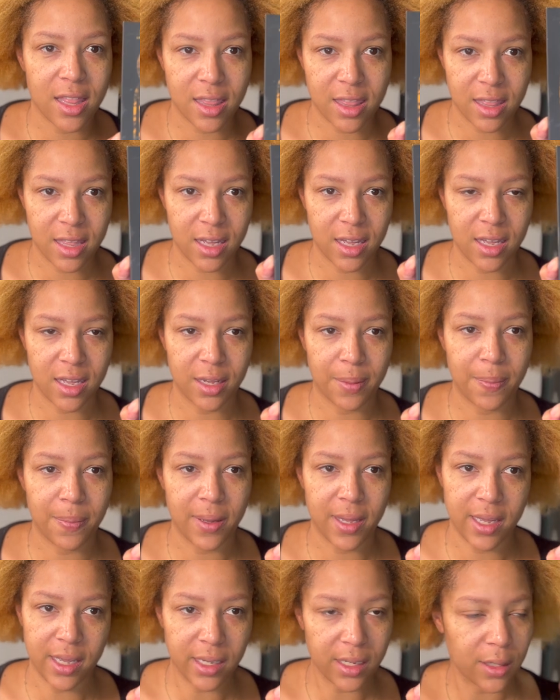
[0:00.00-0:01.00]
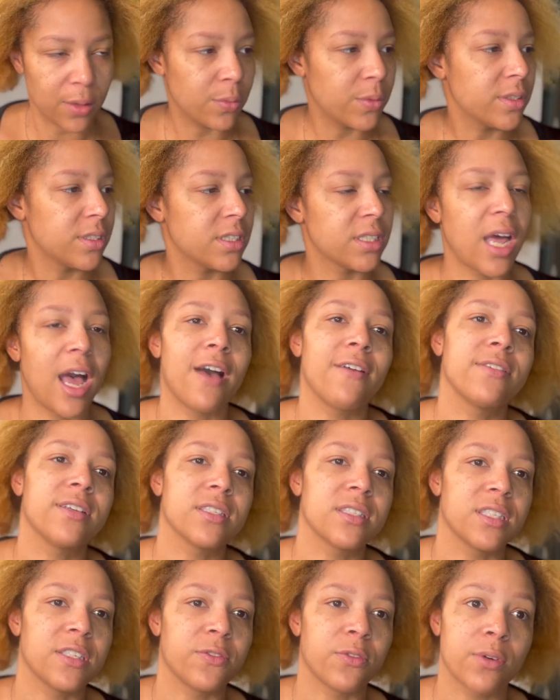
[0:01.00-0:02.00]
the pick, which is
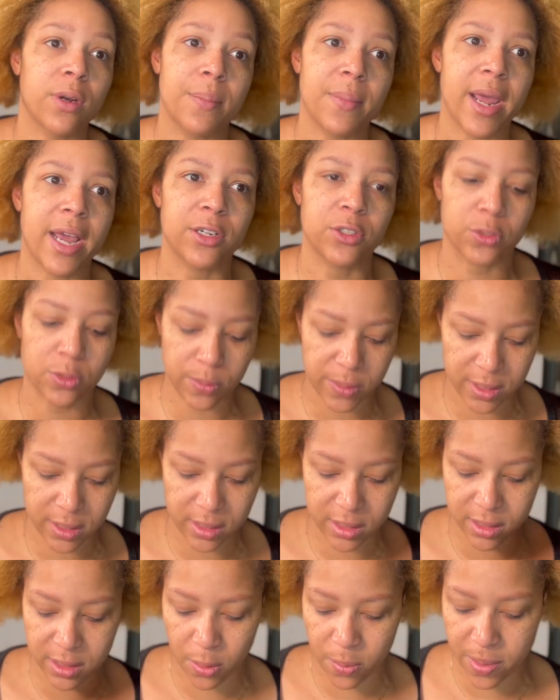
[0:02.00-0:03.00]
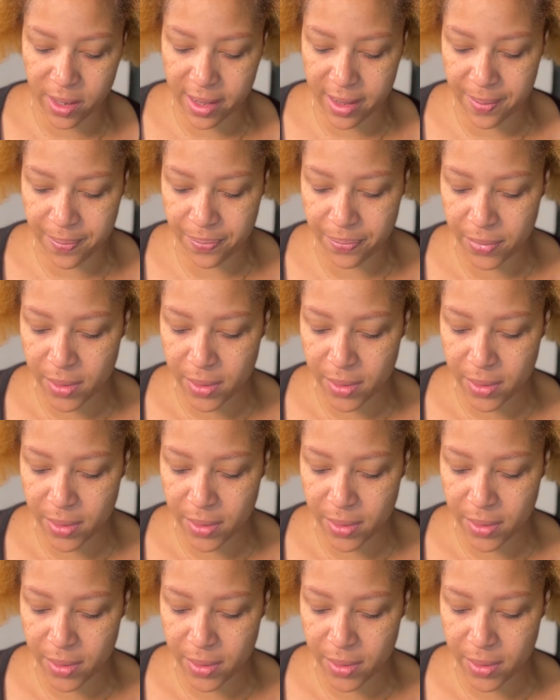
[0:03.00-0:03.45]
obviously from Natural, but it's so bomb.